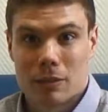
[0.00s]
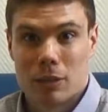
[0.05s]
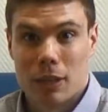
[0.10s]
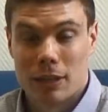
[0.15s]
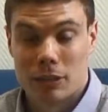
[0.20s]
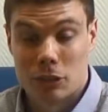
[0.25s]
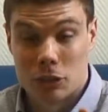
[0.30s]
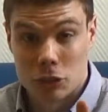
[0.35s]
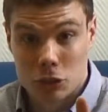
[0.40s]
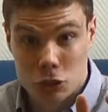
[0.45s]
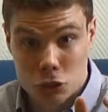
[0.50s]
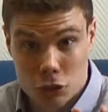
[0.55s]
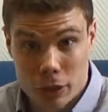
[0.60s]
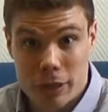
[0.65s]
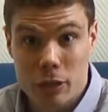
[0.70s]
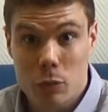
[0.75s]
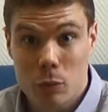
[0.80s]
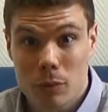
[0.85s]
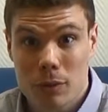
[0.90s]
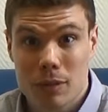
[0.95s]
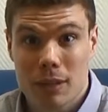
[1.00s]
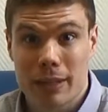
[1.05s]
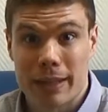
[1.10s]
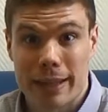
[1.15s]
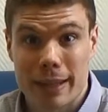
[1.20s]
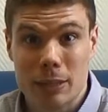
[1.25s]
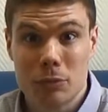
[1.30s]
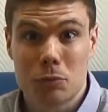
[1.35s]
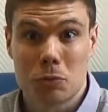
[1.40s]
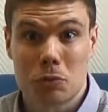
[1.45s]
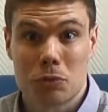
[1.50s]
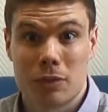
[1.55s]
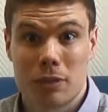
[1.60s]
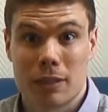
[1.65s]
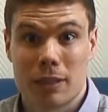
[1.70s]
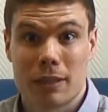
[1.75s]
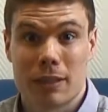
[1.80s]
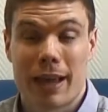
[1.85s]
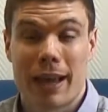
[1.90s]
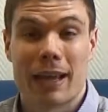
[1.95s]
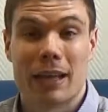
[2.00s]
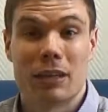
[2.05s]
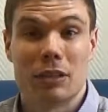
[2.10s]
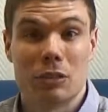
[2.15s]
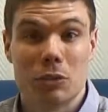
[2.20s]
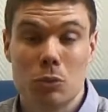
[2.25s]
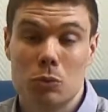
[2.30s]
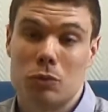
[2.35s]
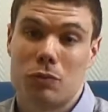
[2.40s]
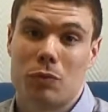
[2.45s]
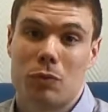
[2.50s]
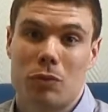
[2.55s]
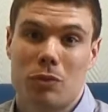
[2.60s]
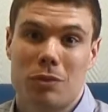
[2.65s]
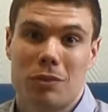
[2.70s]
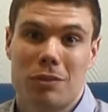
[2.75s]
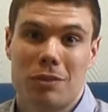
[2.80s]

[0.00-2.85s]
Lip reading: It's genuinely interesting and useful.